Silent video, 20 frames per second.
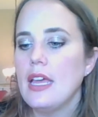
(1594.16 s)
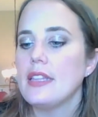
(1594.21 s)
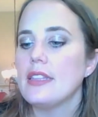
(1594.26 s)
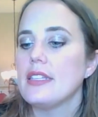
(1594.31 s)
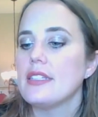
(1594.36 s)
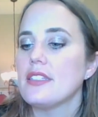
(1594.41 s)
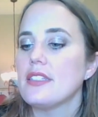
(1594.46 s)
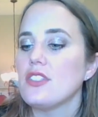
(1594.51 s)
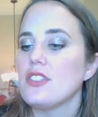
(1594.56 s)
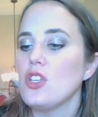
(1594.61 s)

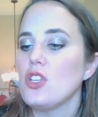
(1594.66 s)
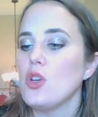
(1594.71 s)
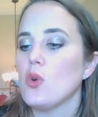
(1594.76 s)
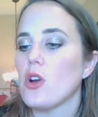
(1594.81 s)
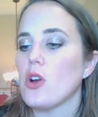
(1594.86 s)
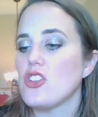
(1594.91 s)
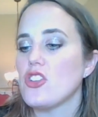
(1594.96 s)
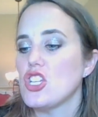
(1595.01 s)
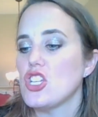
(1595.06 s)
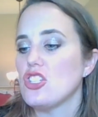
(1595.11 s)
This is the
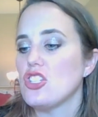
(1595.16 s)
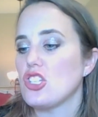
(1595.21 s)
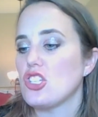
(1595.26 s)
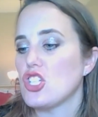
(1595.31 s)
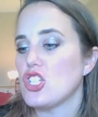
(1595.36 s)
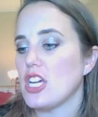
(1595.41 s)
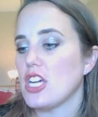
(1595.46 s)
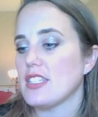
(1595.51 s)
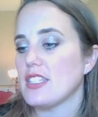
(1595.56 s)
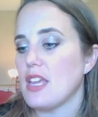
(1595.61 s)
Origins
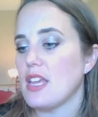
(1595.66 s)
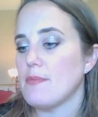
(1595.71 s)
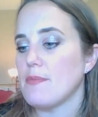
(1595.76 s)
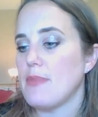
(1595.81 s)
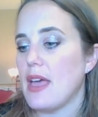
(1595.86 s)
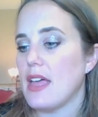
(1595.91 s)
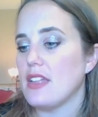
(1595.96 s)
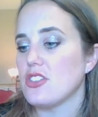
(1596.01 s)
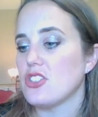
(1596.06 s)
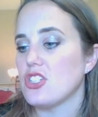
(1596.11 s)
Checks and
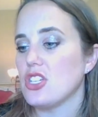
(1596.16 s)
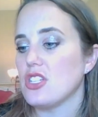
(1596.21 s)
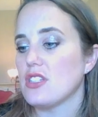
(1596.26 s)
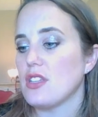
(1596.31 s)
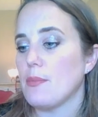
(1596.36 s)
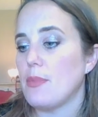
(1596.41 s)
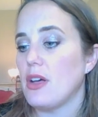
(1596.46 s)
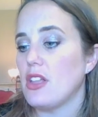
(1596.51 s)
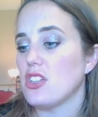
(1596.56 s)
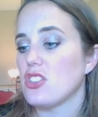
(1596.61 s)
Balances
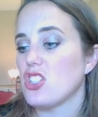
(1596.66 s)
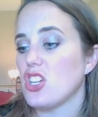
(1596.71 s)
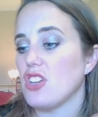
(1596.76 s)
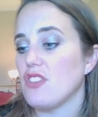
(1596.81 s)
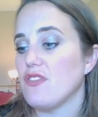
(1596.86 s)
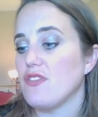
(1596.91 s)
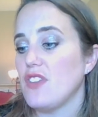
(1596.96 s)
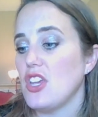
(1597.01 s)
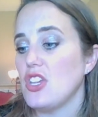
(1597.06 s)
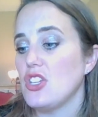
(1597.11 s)
Polishing
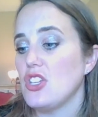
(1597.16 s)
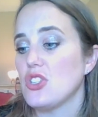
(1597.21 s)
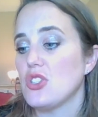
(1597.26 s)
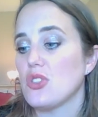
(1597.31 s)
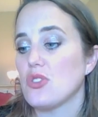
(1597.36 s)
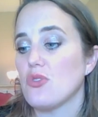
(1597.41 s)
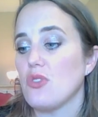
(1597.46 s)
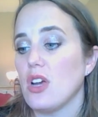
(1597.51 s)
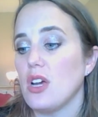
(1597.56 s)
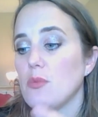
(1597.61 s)
Face
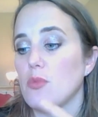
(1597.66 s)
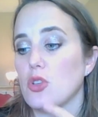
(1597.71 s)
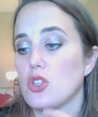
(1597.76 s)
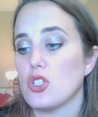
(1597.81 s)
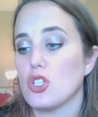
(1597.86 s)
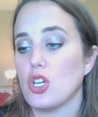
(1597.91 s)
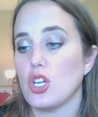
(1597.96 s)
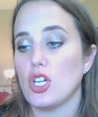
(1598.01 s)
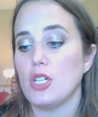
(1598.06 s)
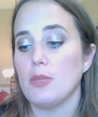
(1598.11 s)
Scrub with
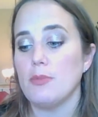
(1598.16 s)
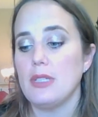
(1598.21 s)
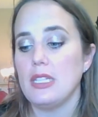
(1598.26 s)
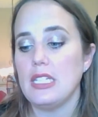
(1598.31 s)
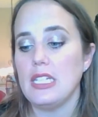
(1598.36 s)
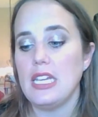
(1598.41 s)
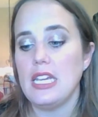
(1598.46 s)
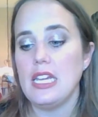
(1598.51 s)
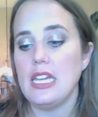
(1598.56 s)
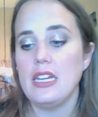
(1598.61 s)

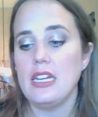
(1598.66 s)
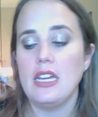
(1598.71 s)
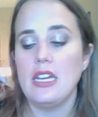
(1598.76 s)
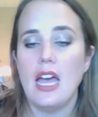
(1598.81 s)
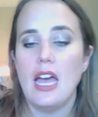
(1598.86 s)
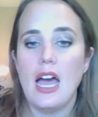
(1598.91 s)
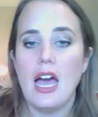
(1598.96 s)
Tourmaline.